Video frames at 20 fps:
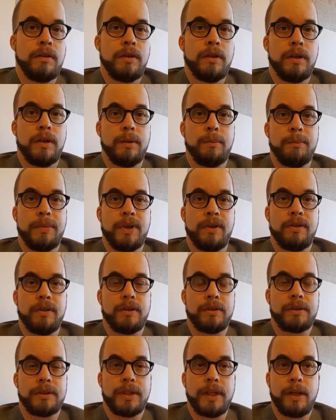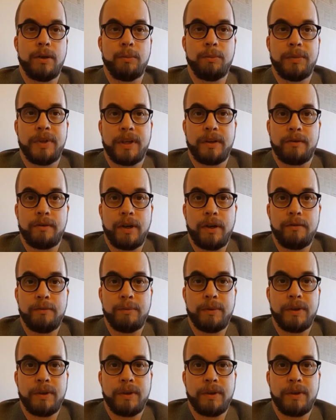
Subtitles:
an Imperial Stout by a craft